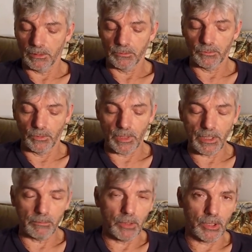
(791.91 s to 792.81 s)
So they
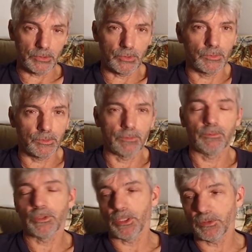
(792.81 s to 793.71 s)
bought Joseph
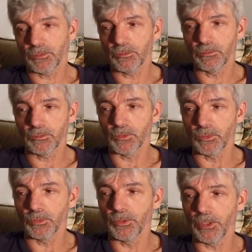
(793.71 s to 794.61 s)
and they
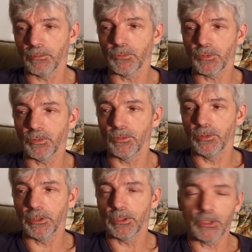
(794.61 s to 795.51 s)
sold him to the